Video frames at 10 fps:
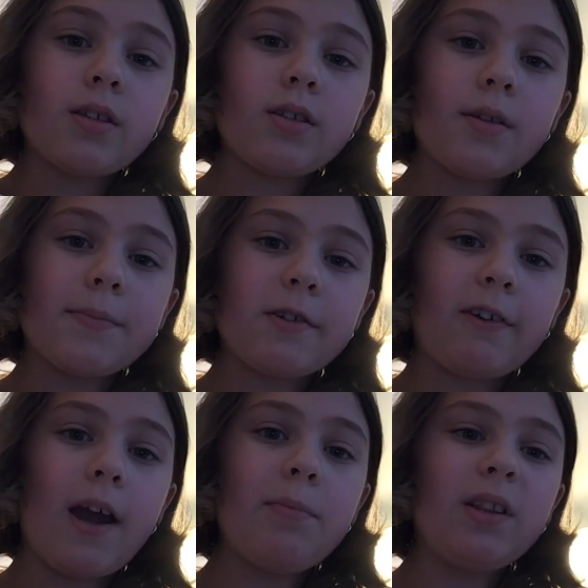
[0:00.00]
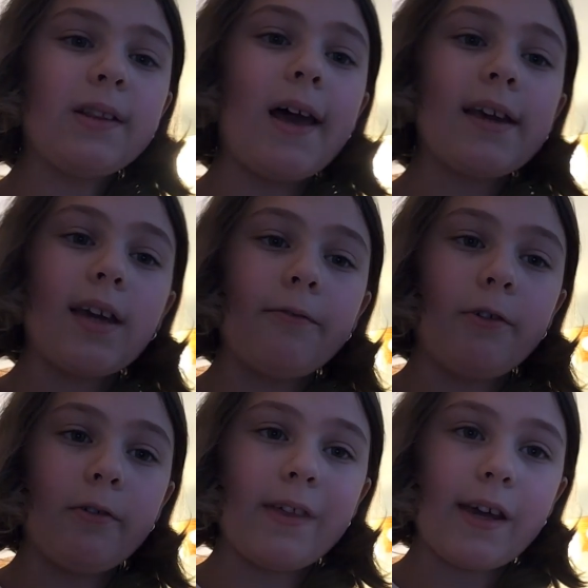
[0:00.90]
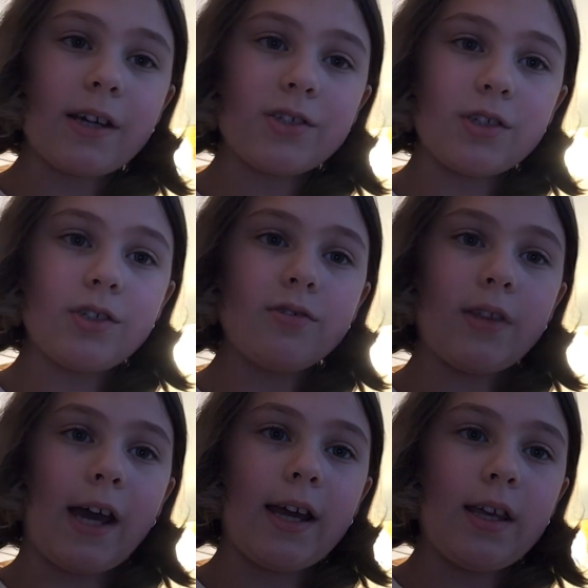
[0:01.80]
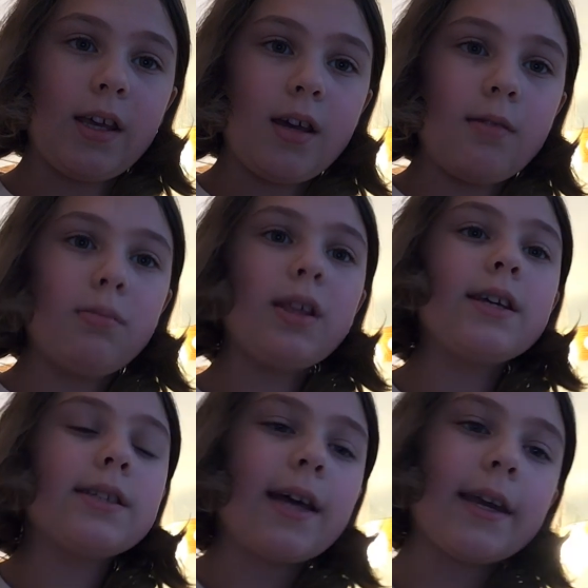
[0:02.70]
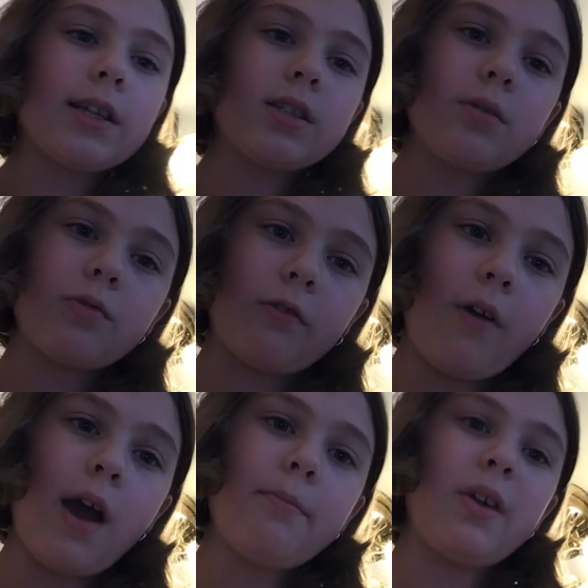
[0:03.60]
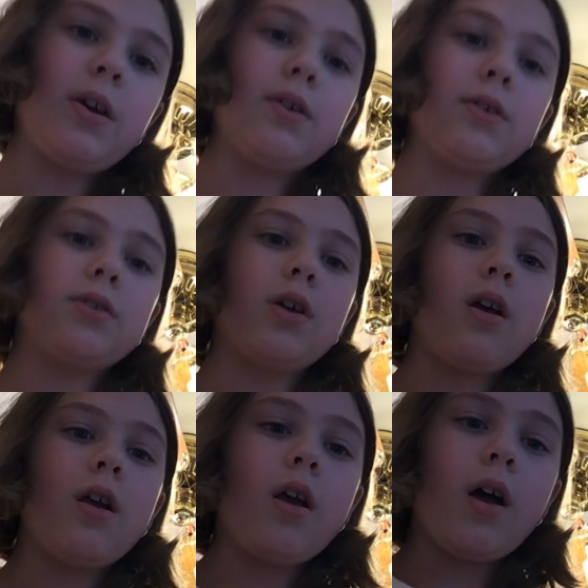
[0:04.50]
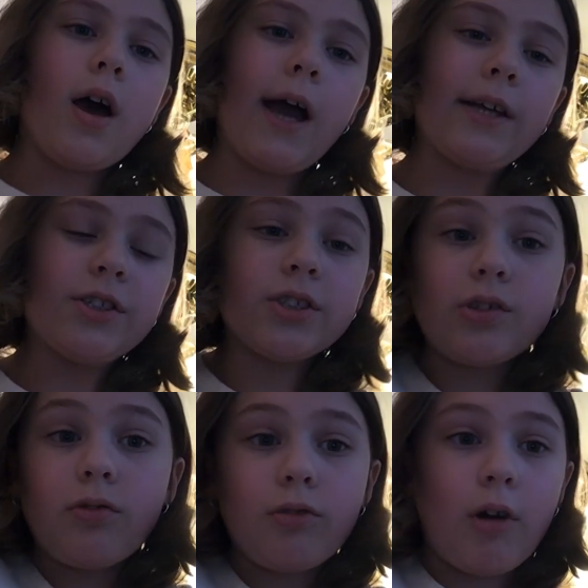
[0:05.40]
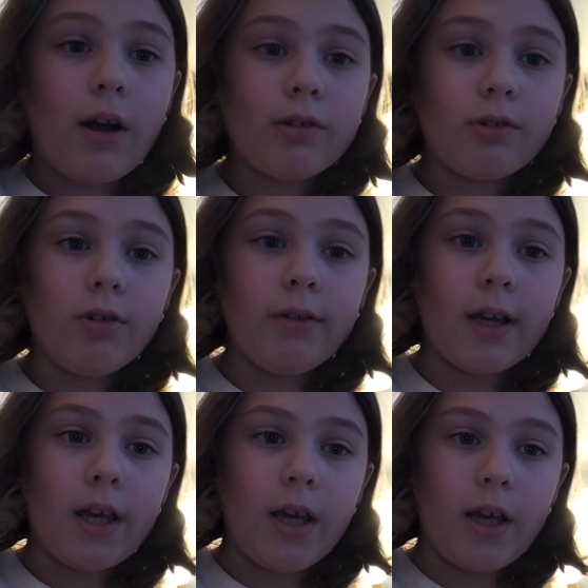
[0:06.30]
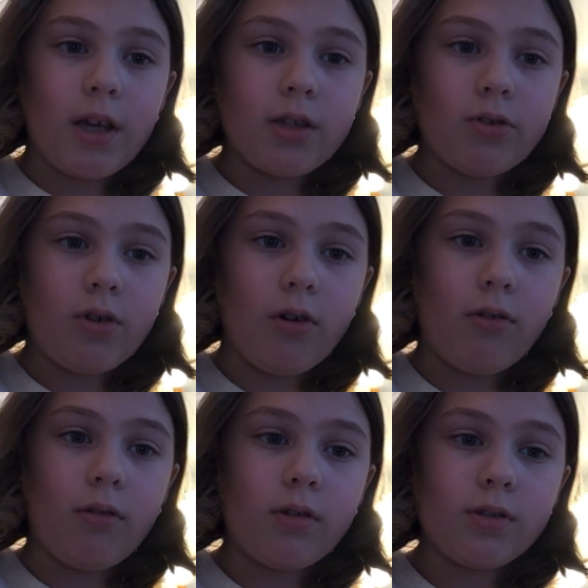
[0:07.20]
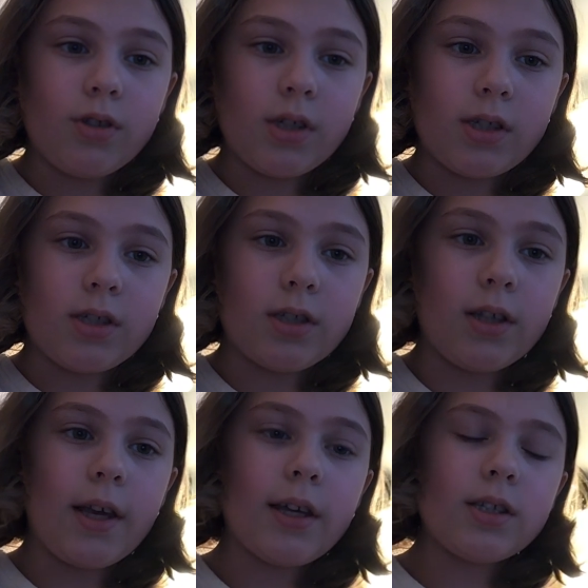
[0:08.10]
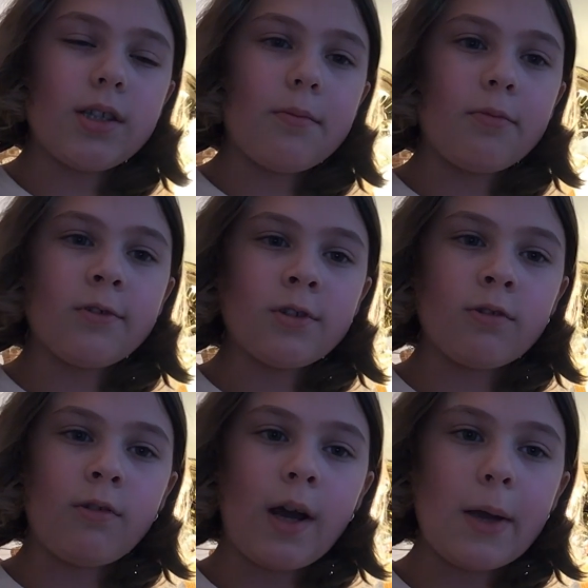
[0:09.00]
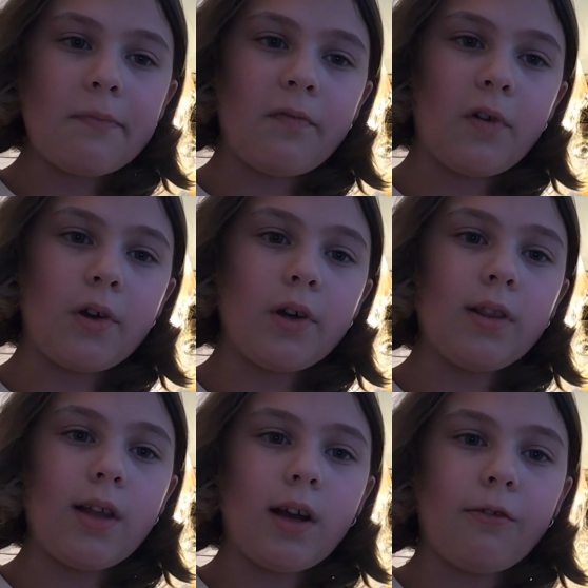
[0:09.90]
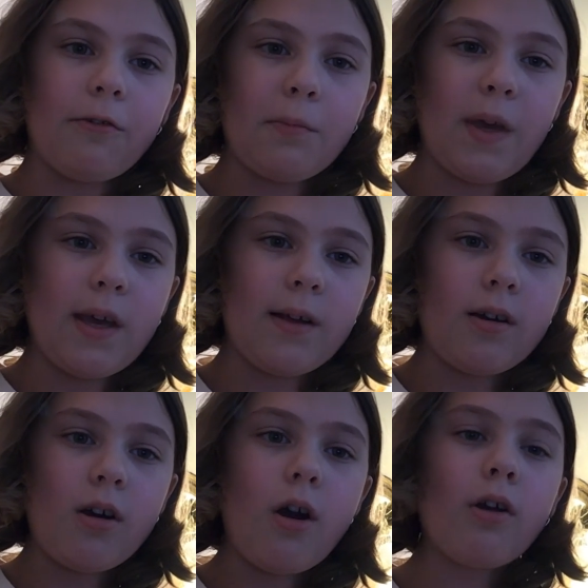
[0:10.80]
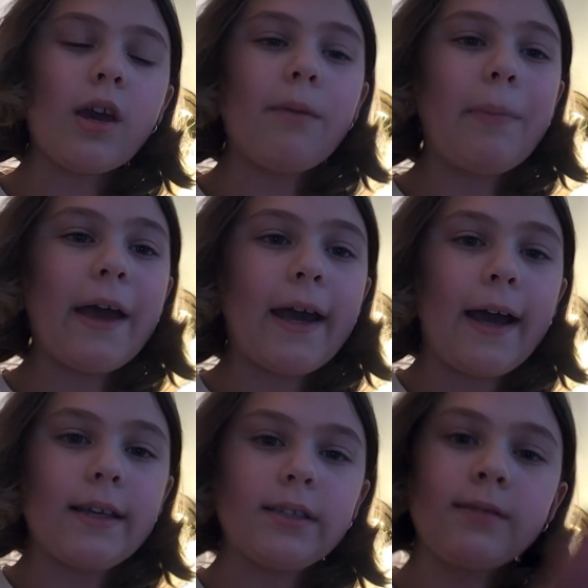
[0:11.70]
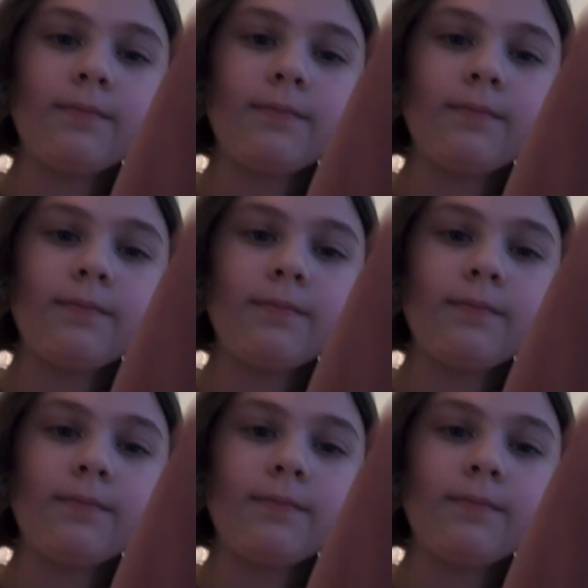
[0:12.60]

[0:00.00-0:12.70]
subscribe and like if you think I should do that. Please like and subscribe because I just don't know how to do it. So, just like and subscribe for good luck for me. Okay, bye guys.